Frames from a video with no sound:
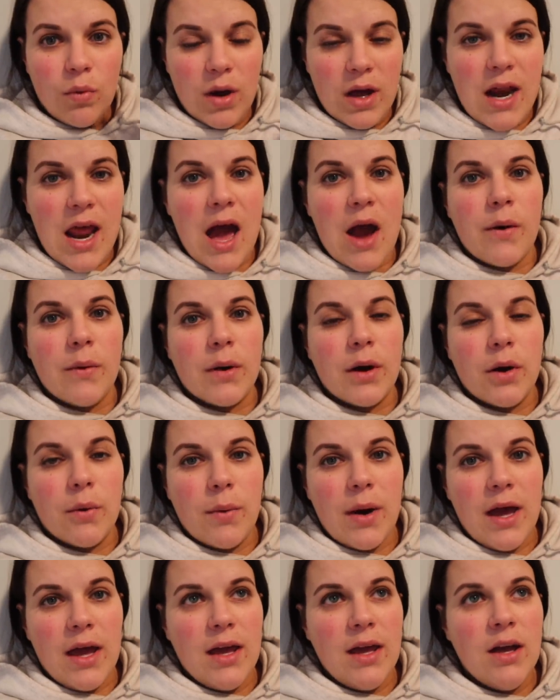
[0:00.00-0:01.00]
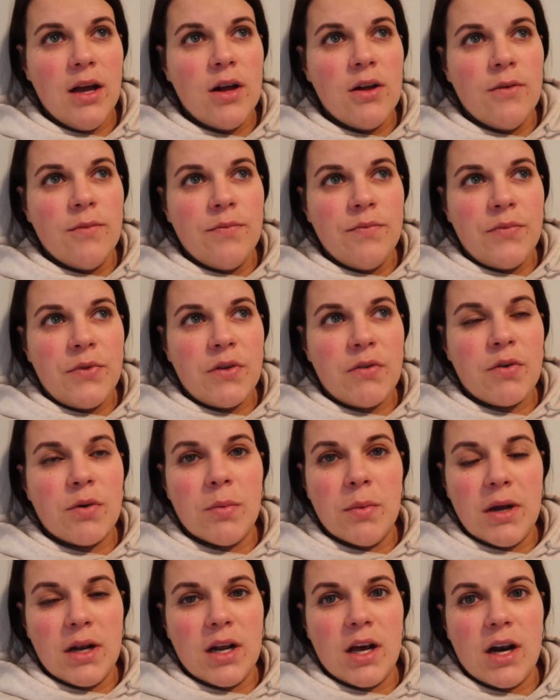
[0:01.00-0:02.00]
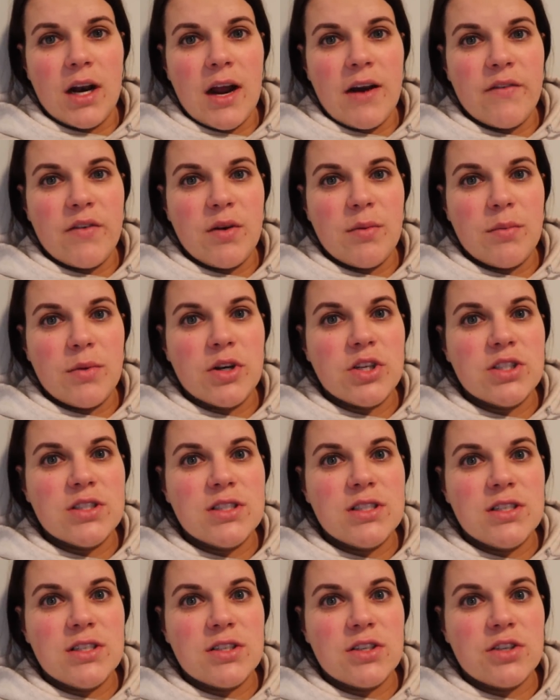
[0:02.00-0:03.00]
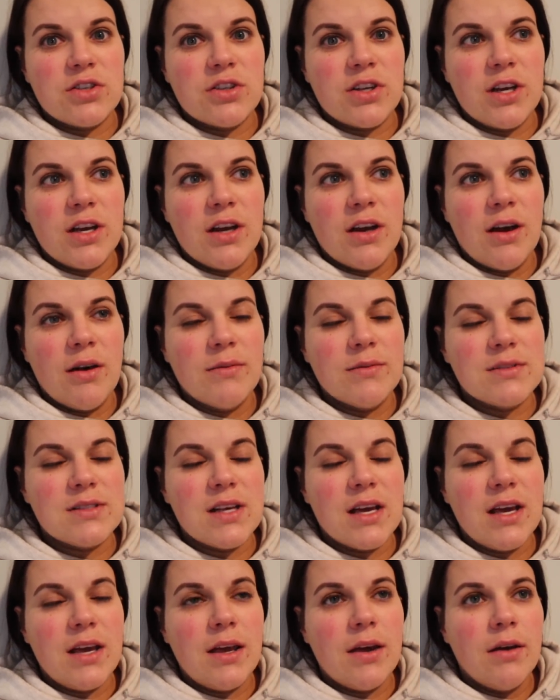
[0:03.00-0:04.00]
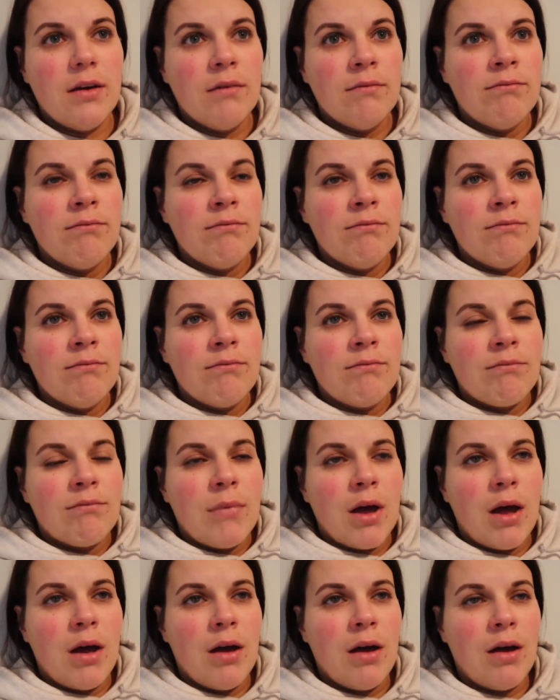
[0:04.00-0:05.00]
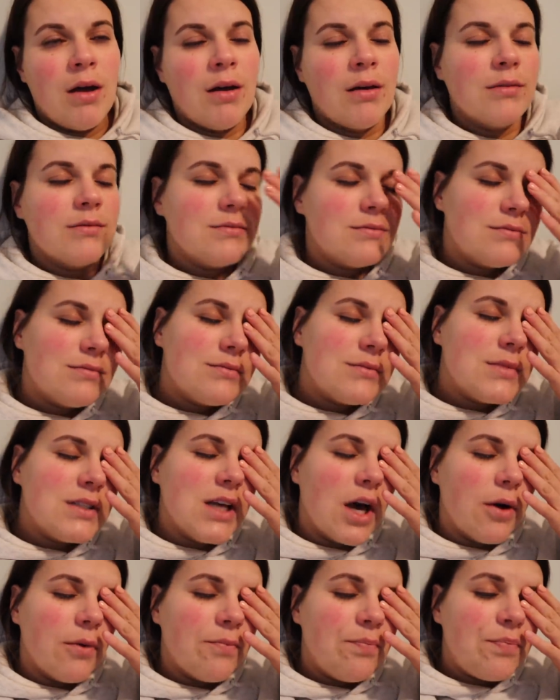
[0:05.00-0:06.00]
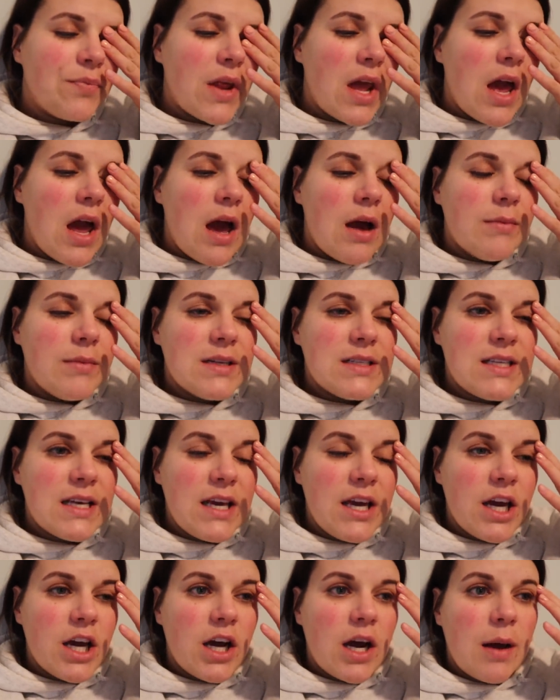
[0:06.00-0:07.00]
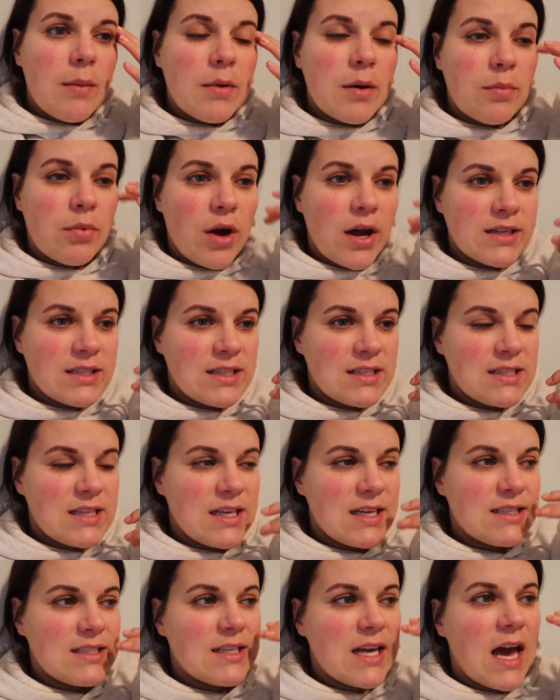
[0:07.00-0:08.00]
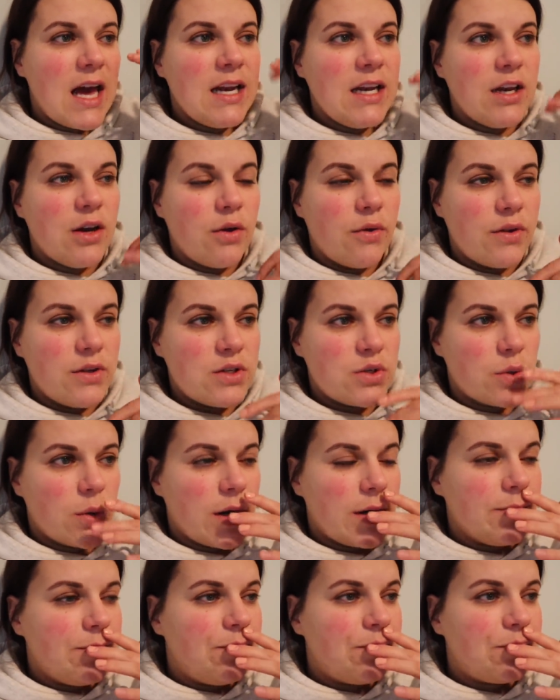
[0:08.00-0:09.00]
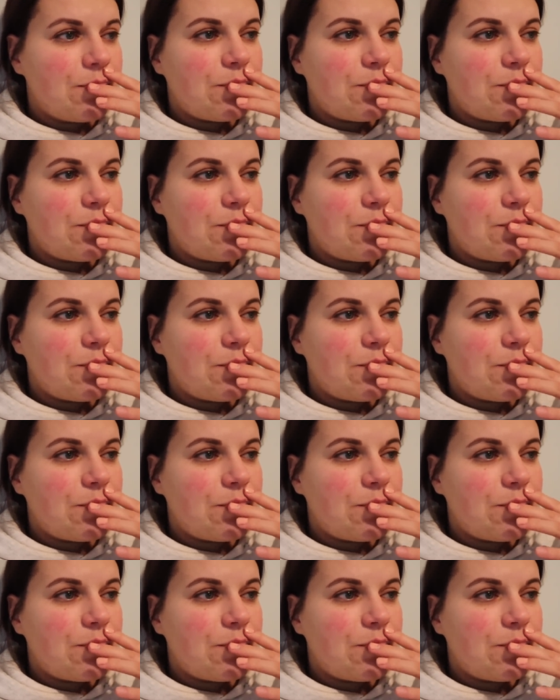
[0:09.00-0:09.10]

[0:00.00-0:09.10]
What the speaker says: 1 hour away from my daughter having emergency surgery. I was like, oh. So I'm gonna sit here, I'm gonna process this. I need to go to the store.